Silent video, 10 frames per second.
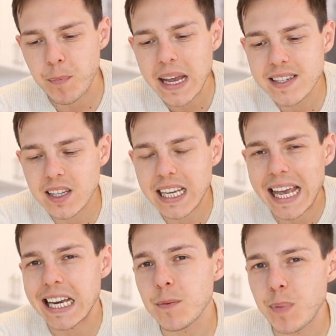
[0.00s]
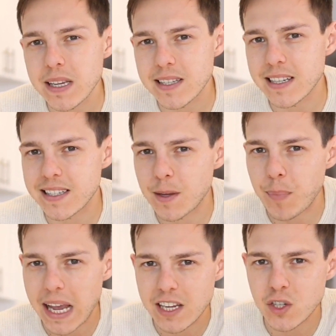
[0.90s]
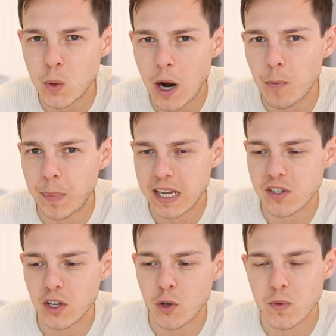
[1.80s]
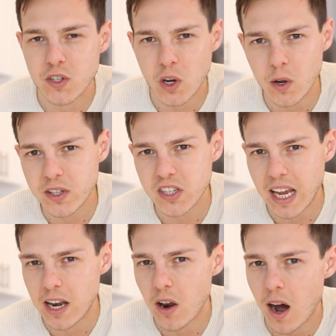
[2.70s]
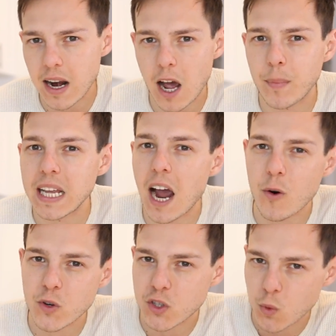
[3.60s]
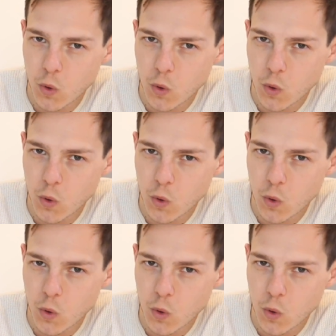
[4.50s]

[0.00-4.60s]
Basically, any business that pays you out based on your results and not how many hours you